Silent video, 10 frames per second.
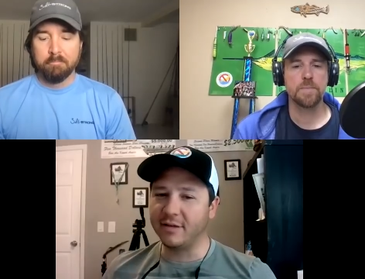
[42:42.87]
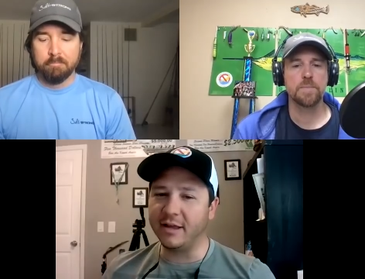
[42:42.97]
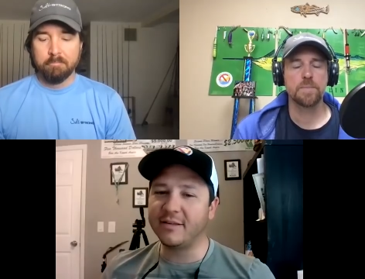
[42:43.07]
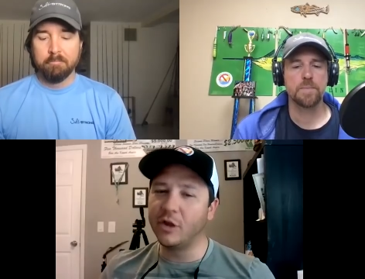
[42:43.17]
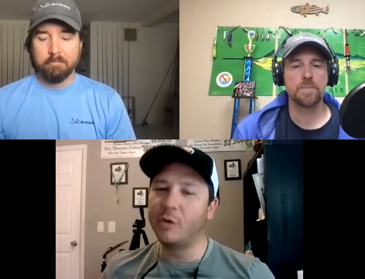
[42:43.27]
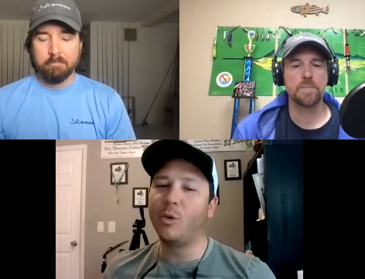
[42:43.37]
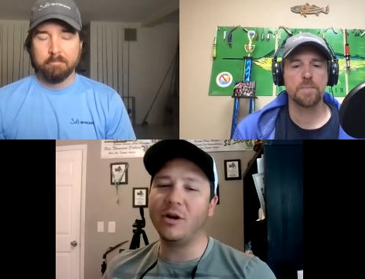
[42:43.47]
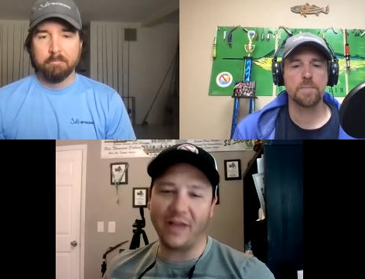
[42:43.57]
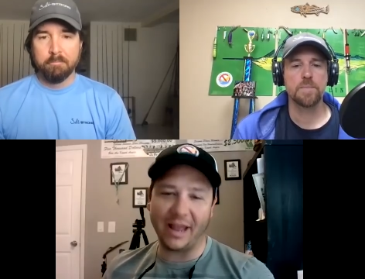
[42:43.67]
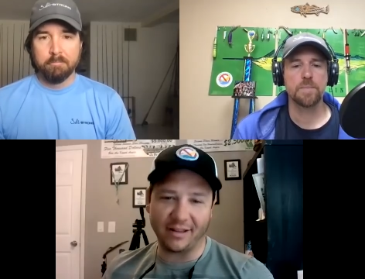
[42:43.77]
Speaker 1: it's a little more
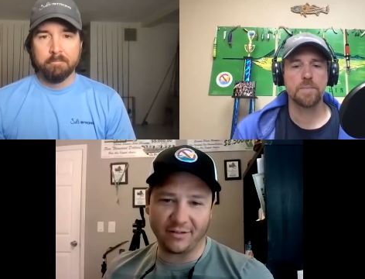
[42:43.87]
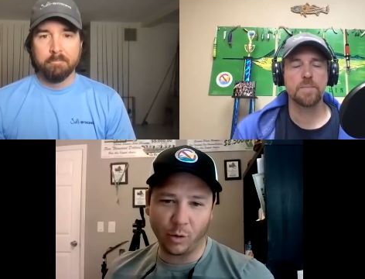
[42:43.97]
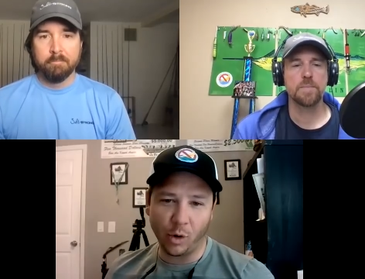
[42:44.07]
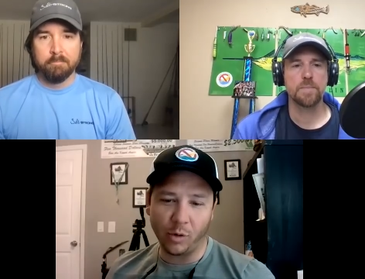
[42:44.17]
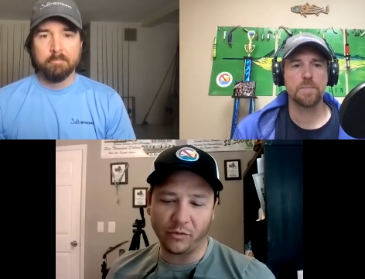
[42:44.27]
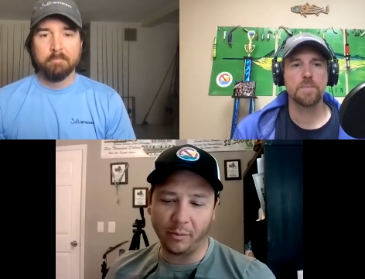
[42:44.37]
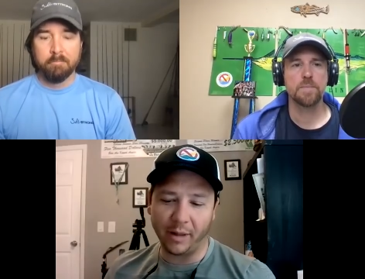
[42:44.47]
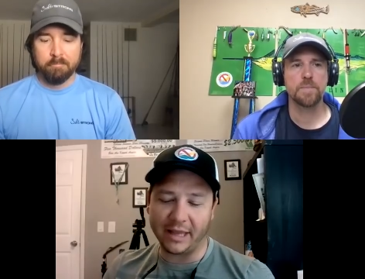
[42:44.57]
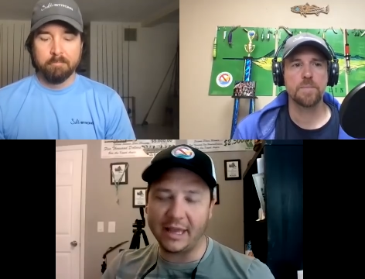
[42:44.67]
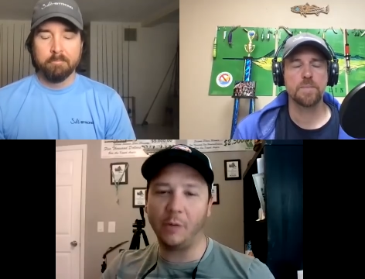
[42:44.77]
advanced. We're going from
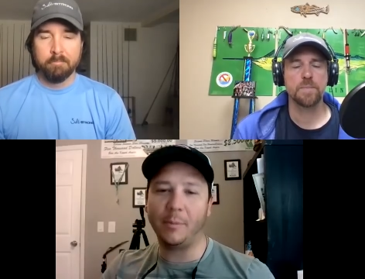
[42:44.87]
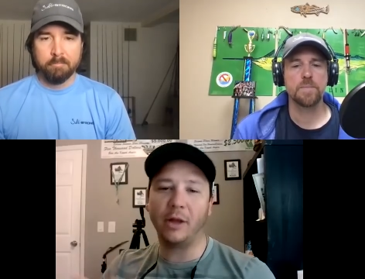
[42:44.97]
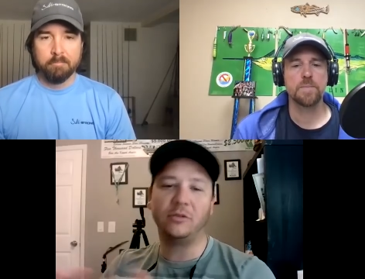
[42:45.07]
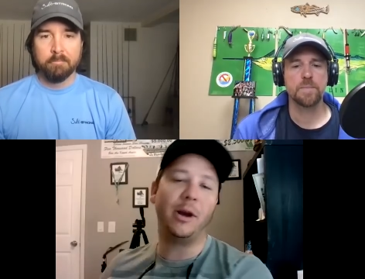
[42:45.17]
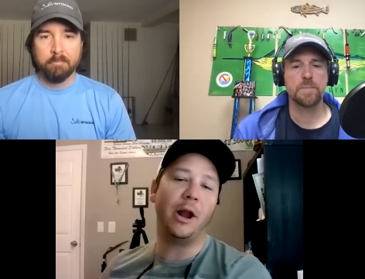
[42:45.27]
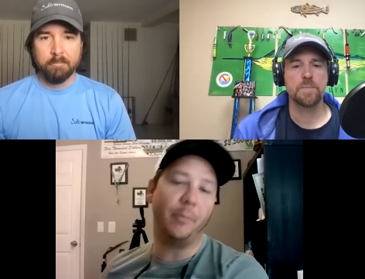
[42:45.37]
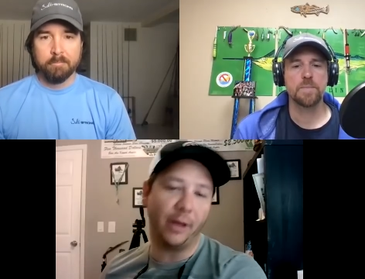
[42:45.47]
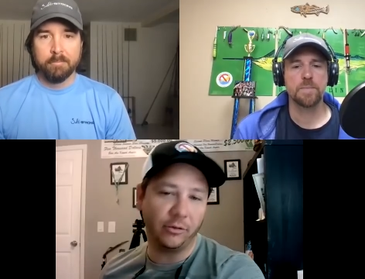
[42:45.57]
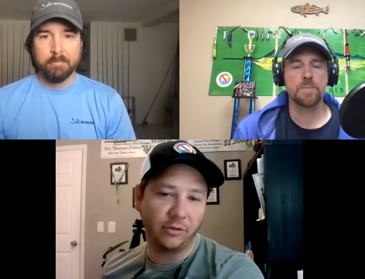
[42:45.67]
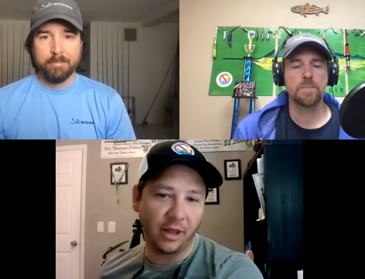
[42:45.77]
like yellow belt to brown
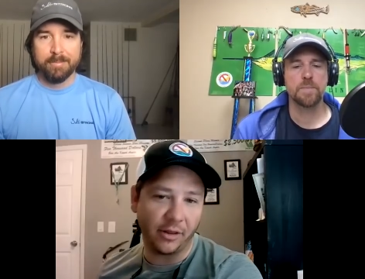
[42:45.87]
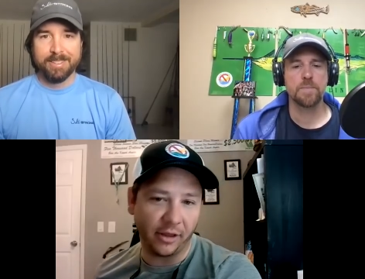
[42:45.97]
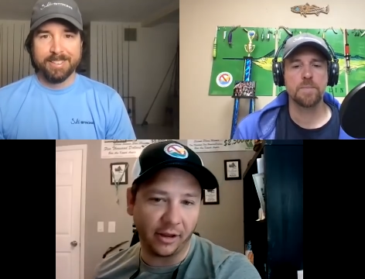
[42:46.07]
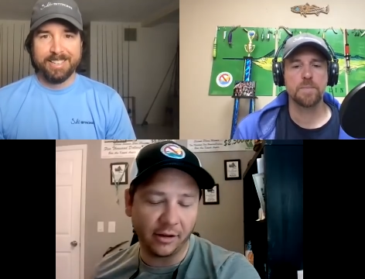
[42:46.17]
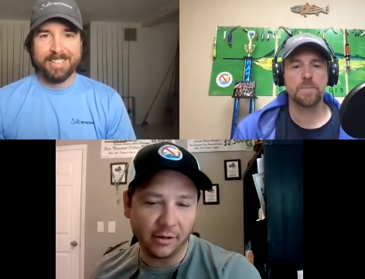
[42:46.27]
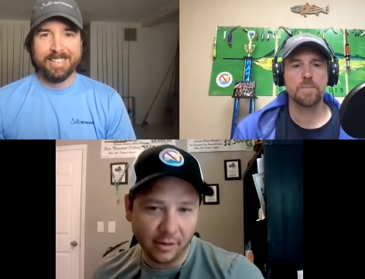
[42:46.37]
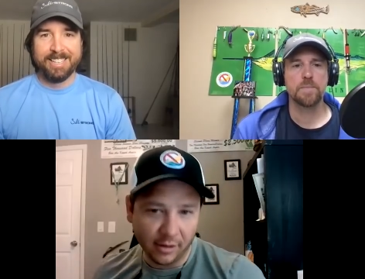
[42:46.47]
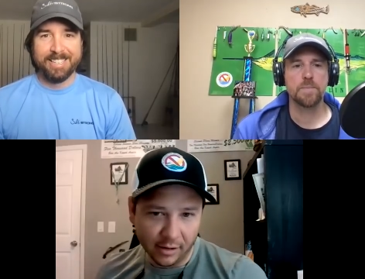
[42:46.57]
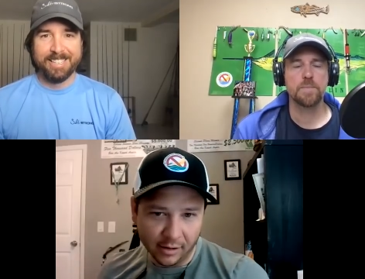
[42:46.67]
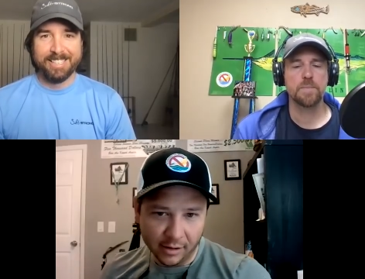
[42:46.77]
belt kind of thing.
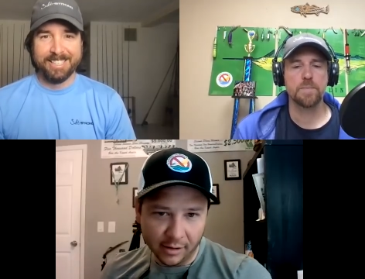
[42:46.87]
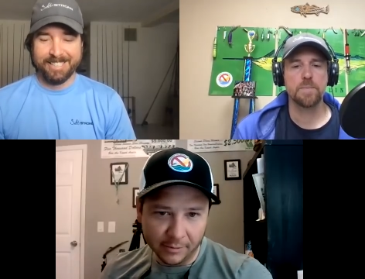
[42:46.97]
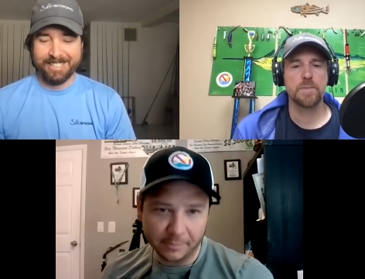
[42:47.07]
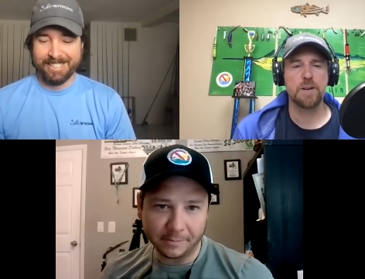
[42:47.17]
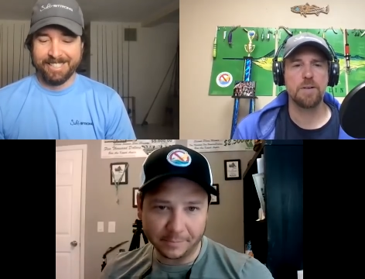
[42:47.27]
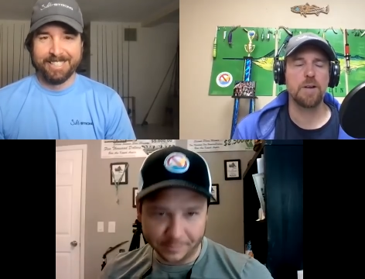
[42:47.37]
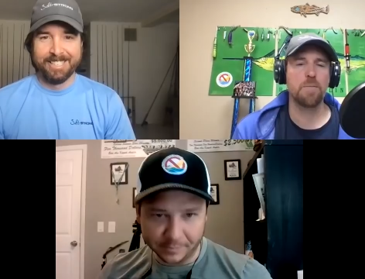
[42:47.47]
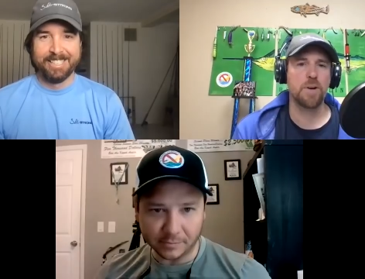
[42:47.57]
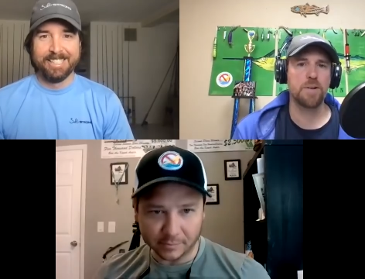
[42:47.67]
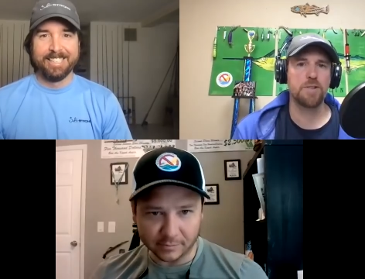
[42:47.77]
Speaker 2: And
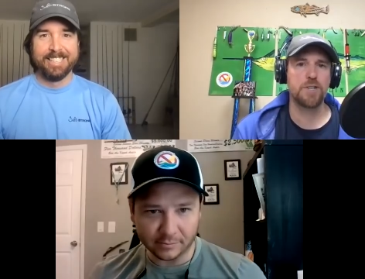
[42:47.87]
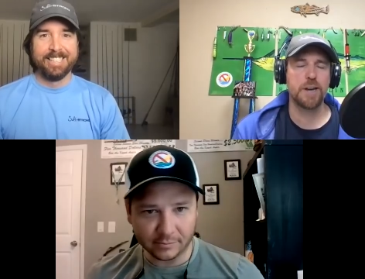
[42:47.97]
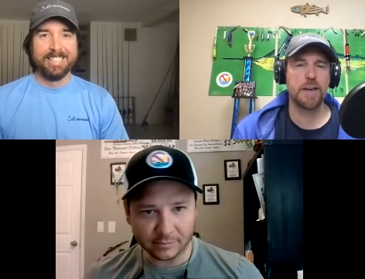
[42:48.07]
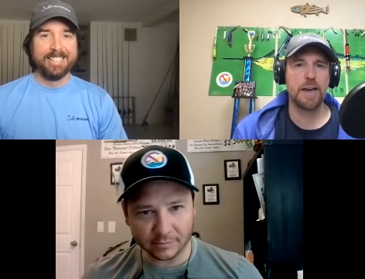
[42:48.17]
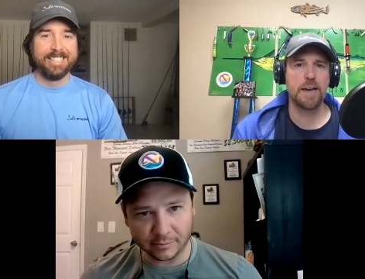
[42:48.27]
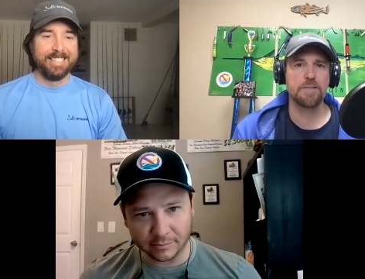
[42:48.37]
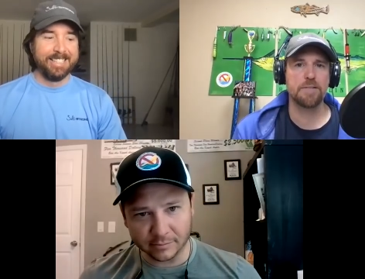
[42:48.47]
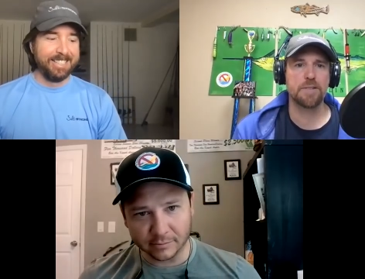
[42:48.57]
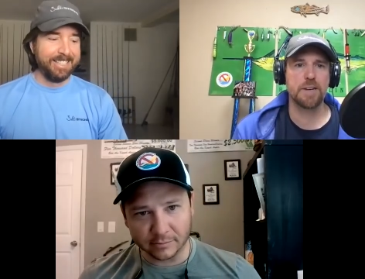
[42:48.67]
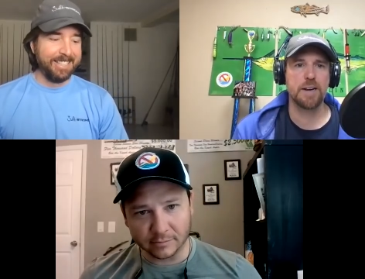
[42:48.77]
and what jig
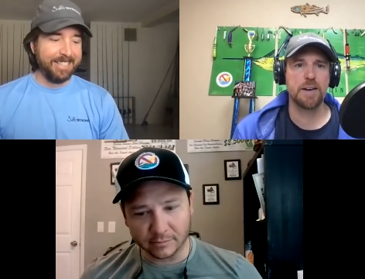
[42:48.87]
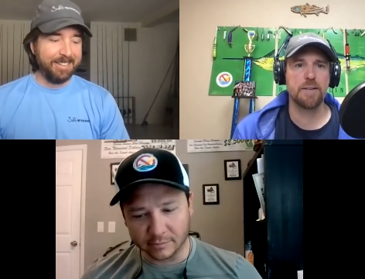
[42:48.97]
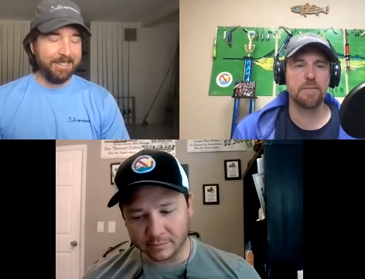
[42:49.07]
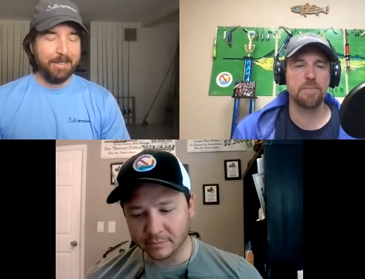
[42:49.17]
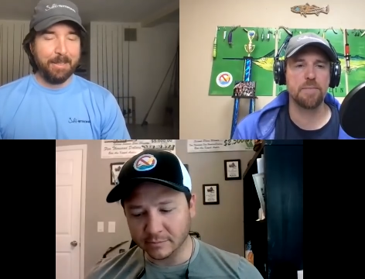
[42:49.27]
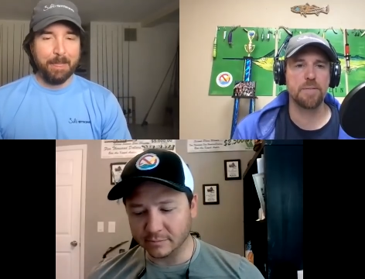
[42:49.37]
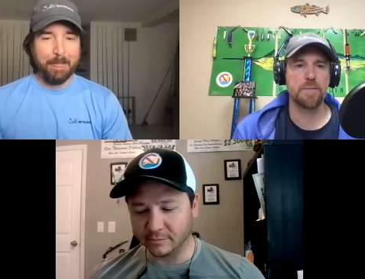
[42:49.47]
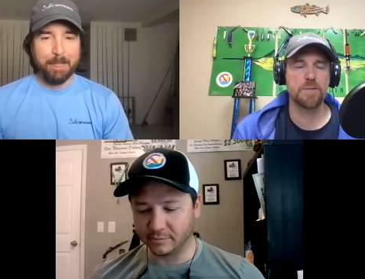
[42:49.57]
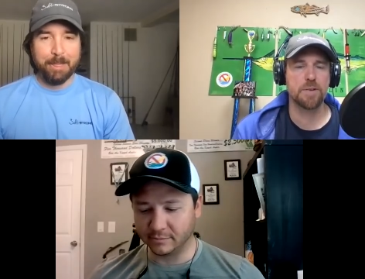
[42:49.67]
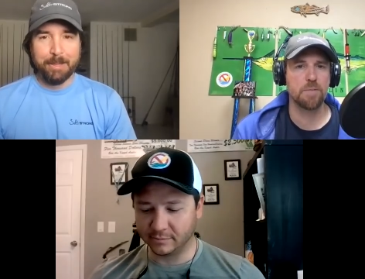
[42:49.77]
heads? Um,
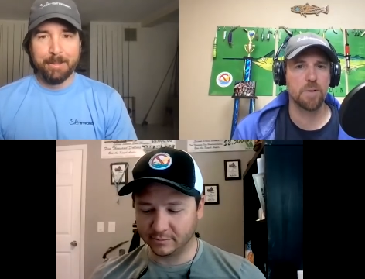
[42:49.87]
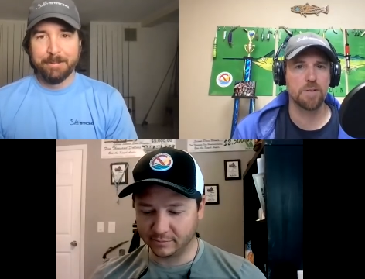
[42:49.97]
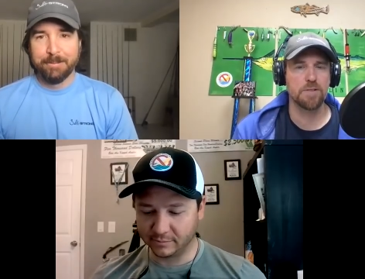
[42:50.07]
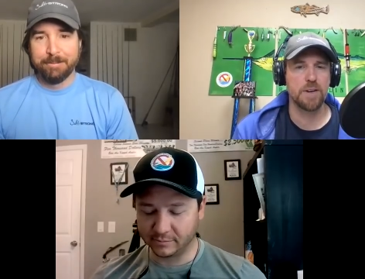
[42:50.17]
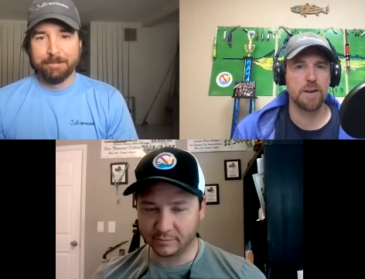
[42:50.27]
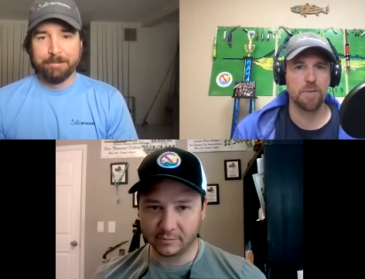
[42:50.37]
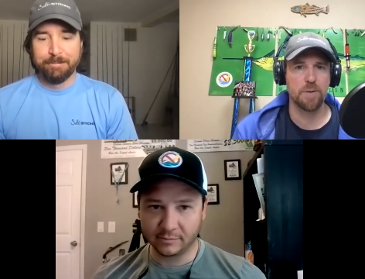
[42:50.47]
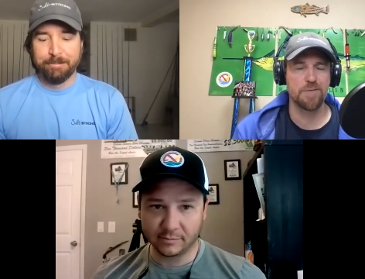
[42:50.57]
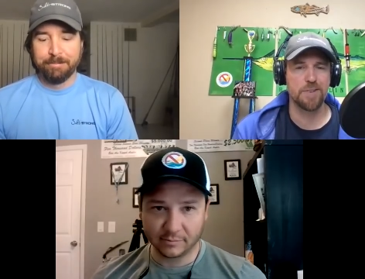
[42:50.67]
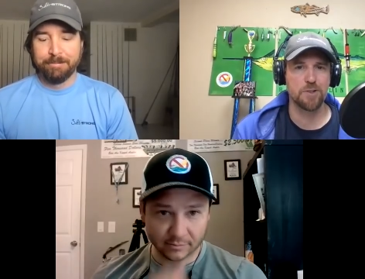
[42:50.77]
because we're going to send everyone
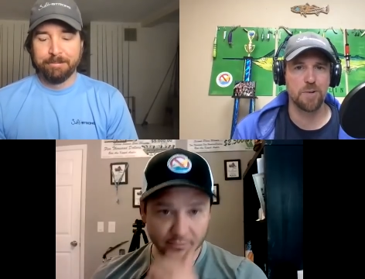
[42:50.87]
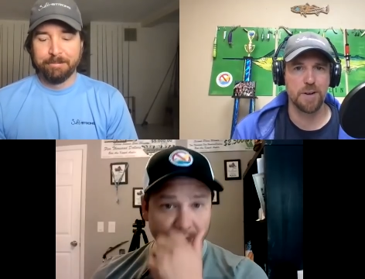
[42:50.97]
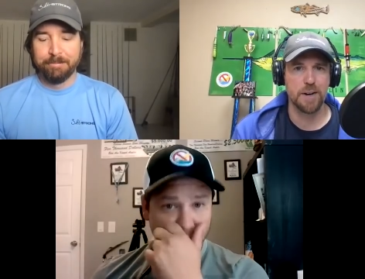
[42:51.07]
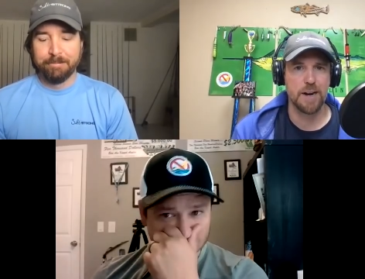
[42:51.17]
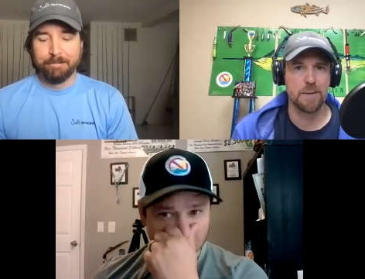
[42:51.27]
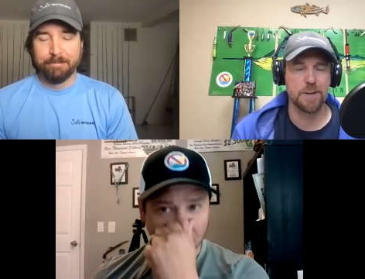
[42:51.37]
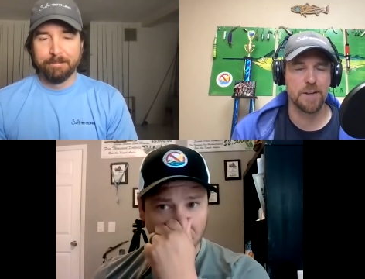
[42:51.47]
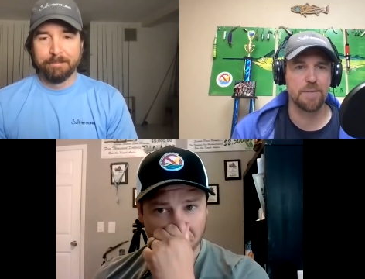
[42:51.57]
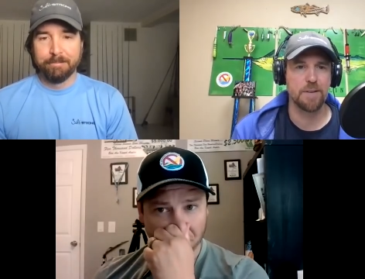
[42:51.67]
to fishstrong.com to get